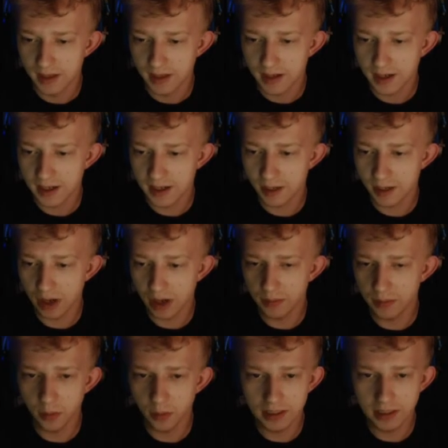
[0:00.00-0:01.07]
I'm
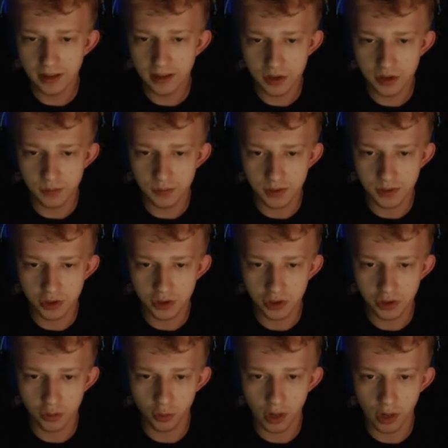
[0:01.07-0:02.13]
going to get some
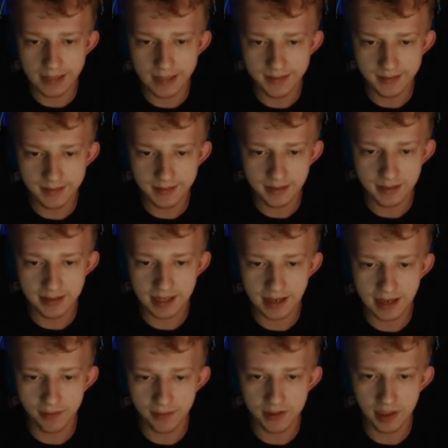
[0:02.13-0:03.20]
shrikes because I
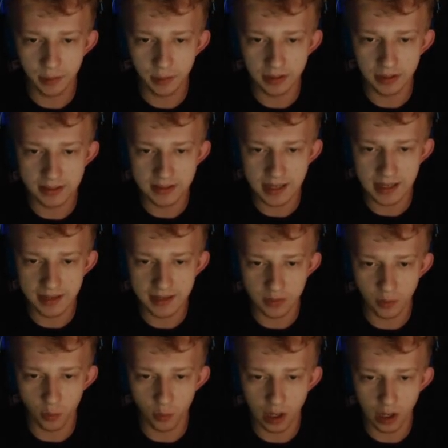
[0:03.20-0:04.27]
haven't summoned these guys in
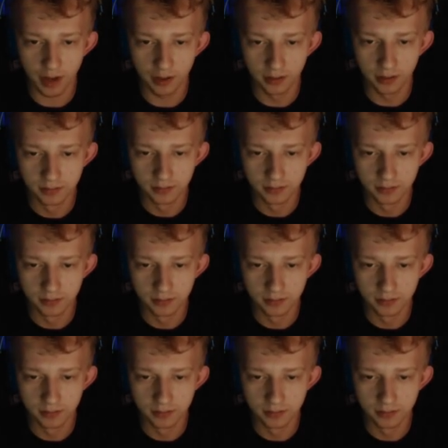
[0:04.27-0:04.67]
a while.